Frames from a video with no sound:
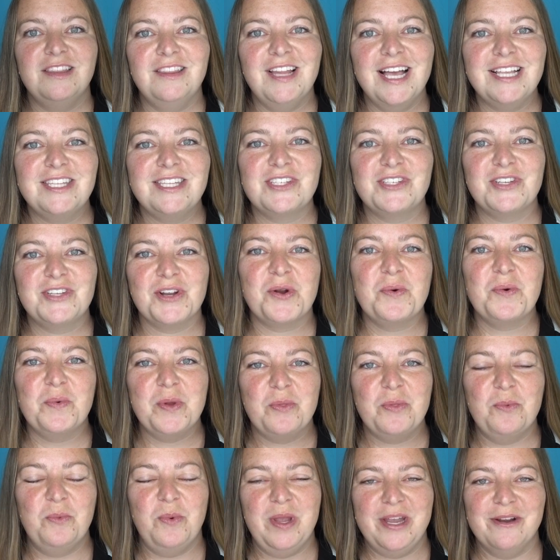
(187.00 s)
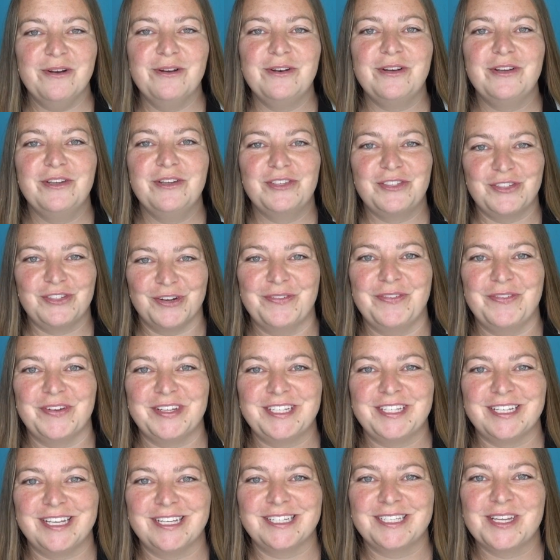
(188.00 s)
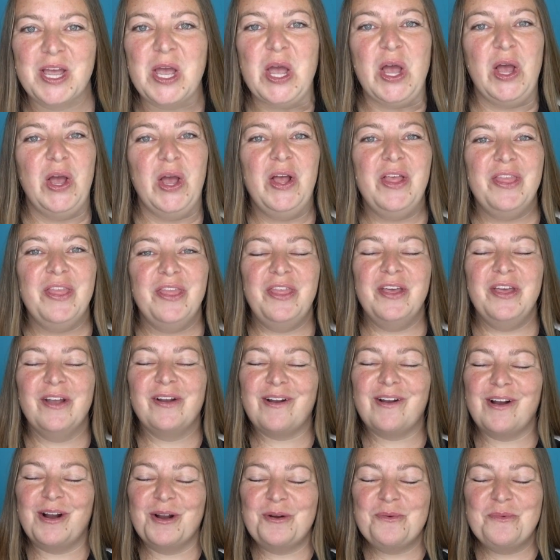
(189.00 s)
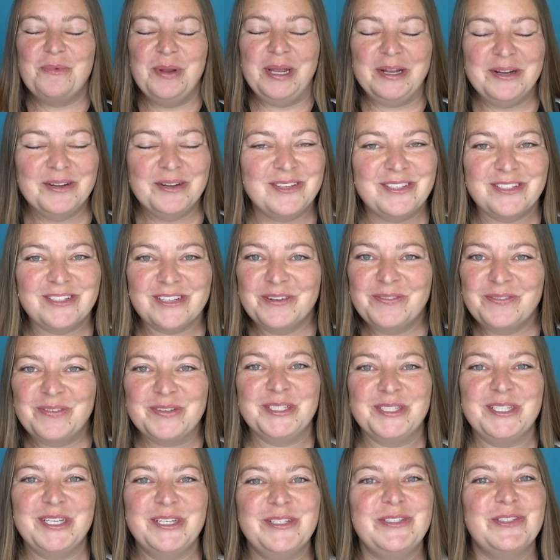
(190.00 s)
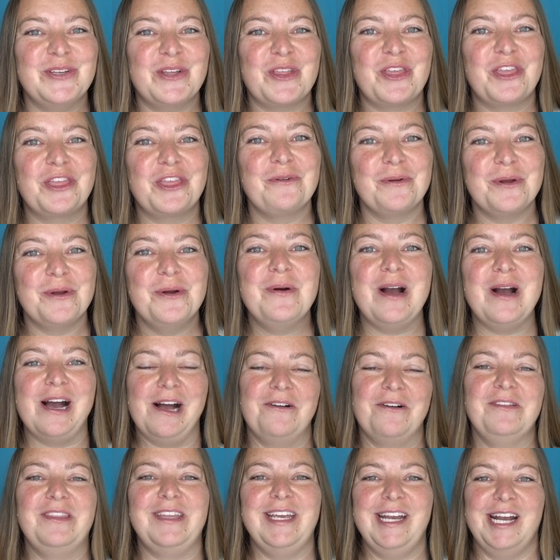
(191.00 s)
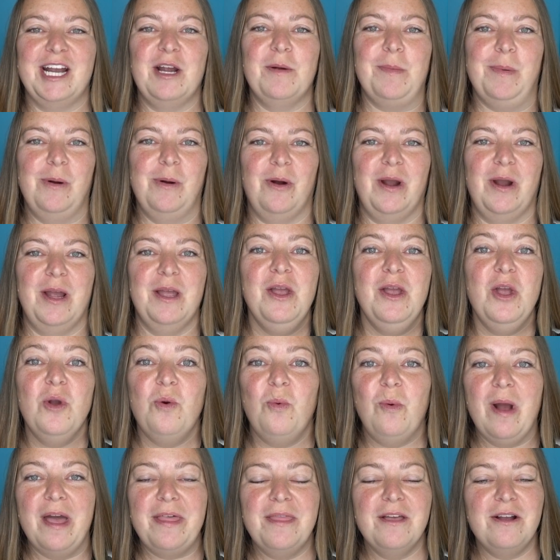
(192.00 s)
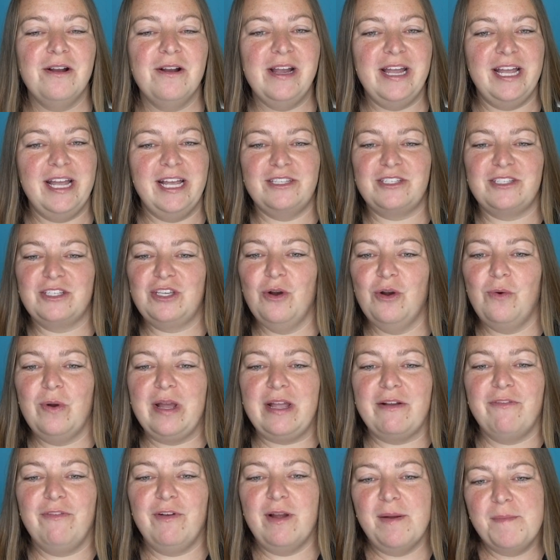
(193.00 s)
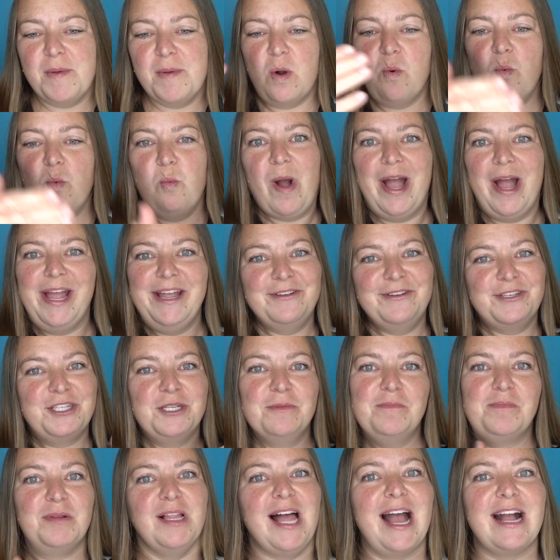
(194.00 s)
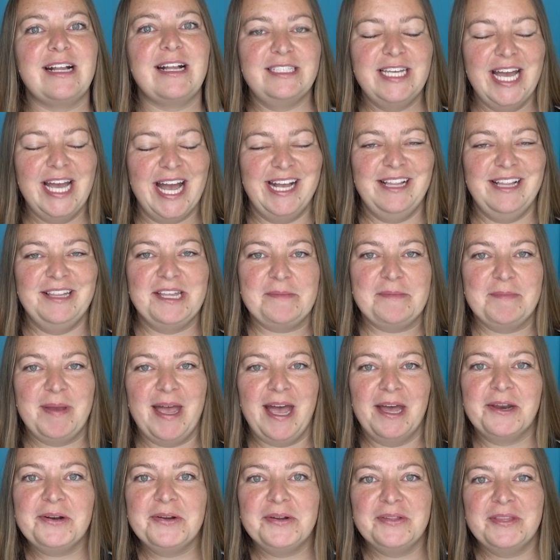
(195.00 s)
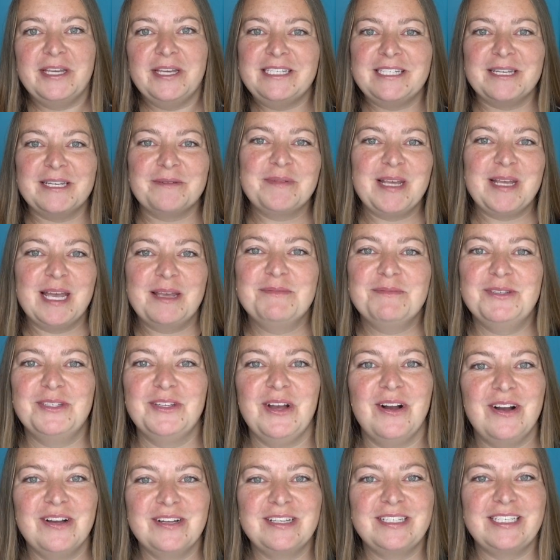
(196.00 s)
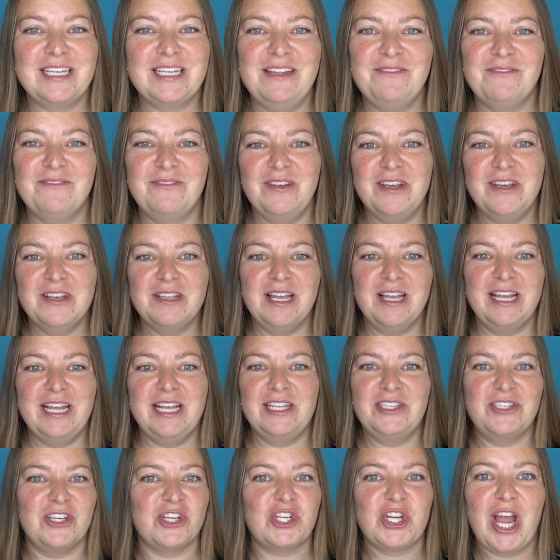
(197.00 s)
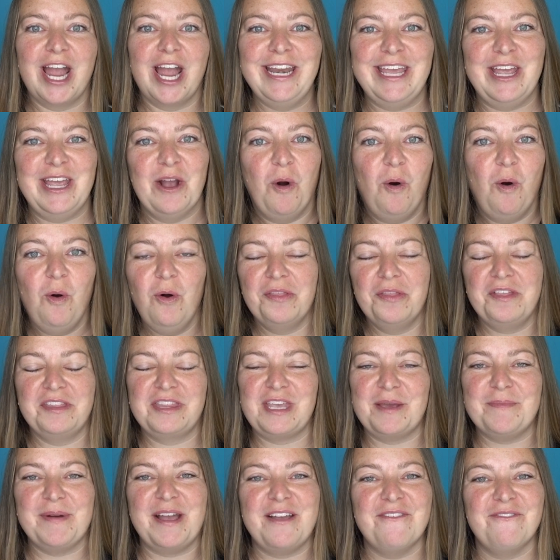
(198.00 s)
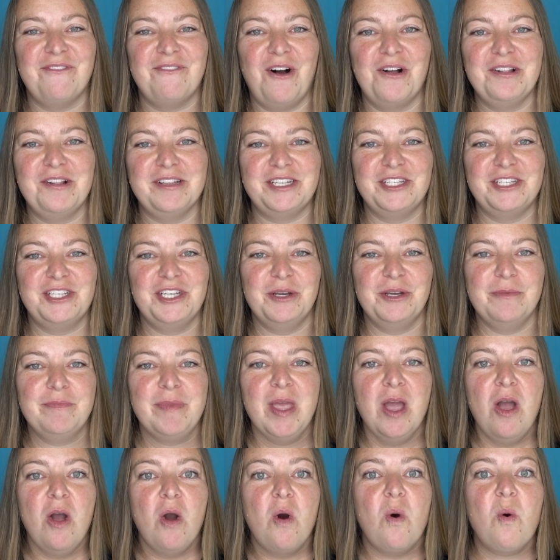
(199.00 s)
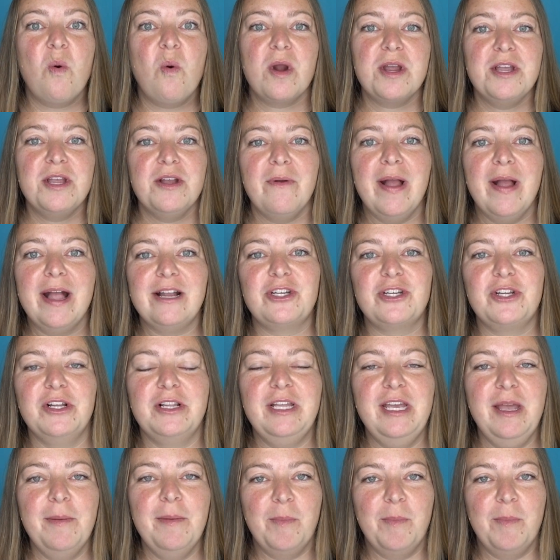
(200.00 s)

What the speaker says: Let's start with weird surfaces. There are weird surfaces throughout the airport, whether it's going from a white to black tiling pattern that sometimes dogs can feel like it's a shiny hole that they might fall into, or you're actually